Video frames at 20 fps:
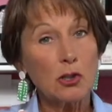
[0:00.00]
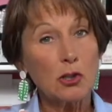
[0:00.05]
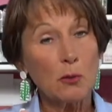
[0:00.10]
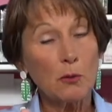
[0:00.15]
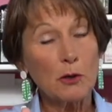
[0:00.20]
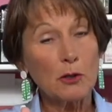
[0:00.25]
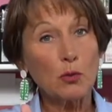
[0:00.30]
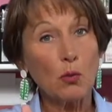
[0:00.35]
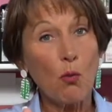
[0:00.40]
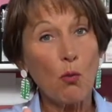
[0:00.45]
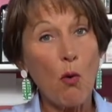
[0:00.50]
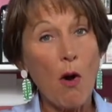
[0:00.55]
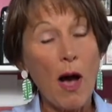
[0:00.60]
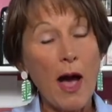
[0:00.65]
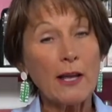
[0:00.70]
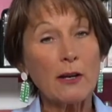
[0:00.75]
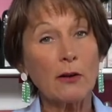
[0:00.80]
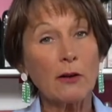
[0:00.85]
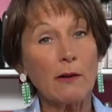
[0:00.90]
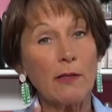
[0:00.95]
so much
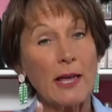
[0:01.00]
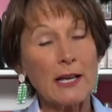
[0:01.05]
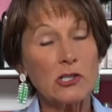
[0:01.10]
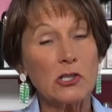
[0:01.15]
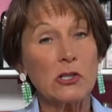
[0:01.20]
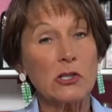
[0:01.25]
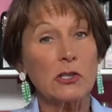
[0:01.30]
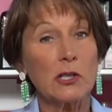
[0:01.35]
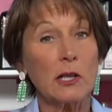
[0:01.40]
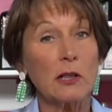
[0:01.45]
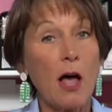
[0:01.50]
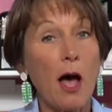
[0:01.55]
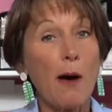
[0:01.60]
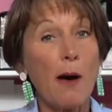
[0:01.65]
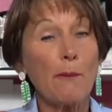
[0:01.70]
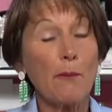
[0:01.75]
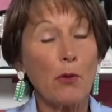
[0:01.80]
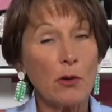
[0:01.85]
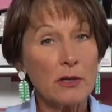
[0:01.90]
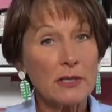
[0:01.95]
wider that she's a
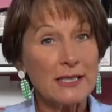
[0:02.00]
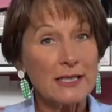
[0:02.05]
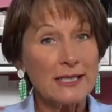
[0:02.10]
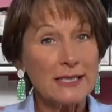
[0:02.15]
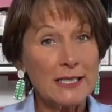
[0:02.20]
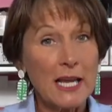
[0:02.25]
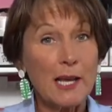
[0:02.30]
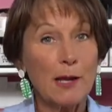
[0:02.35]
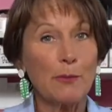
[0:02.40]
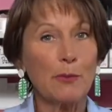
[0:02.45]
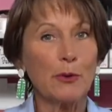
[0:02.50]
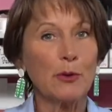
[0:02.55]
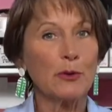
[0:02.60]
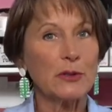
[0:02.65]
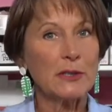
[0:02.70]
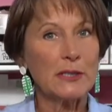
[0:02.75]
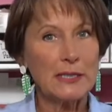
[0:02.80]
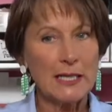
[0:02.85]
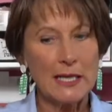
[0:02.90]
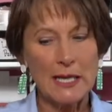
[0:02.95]
lot more stable
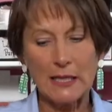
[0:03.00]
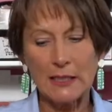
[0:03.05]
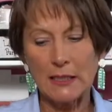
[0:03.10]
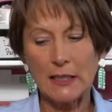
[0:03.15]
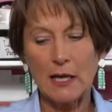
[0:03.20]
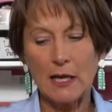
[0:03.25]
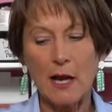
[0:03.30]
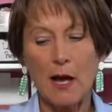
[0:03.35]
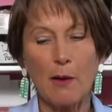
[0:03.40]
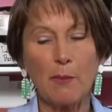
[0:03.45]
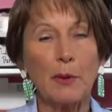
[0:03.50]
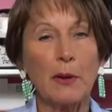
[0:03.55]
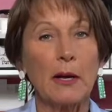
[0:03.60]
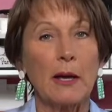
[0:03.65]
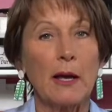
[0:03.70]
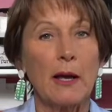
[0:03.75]
standing up